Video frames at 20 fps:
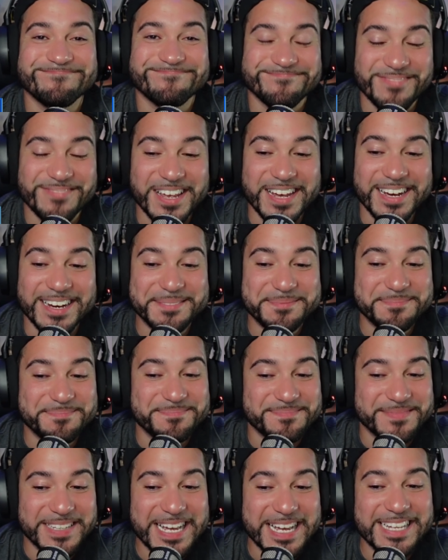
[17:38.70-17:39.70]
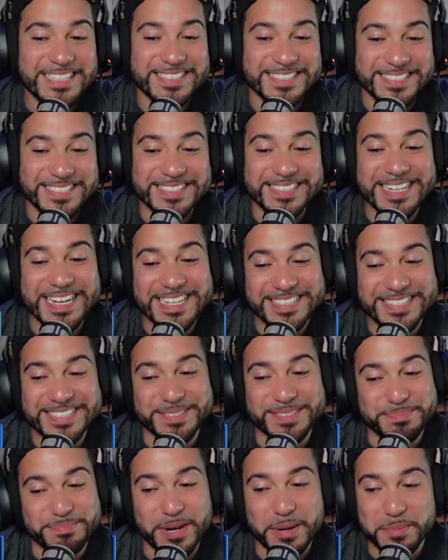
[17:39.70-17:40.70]
Yeah, that's
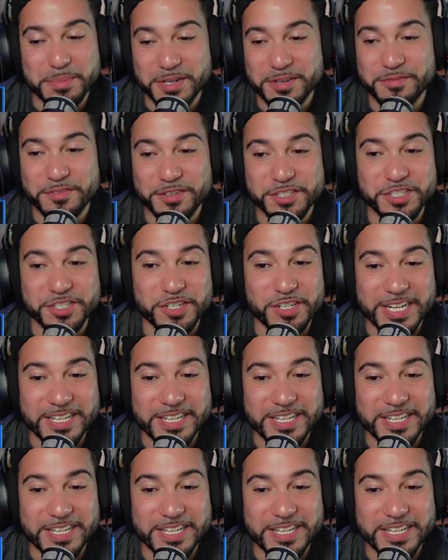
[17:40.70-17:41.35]
a bummer for sure.